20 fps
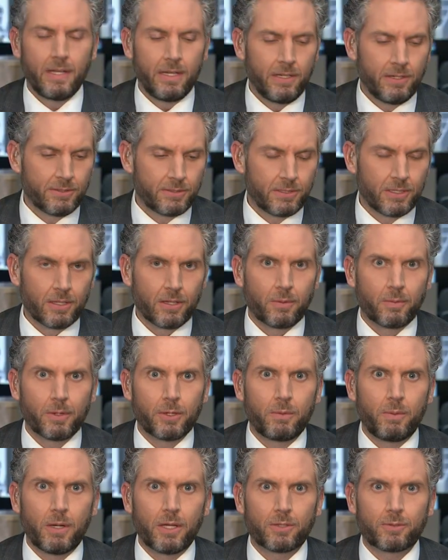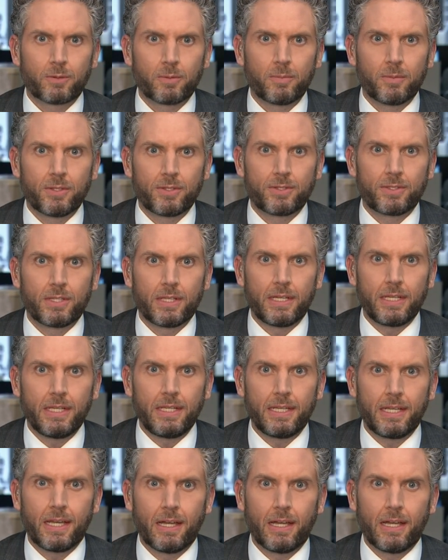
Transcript: And here's a little request from the city.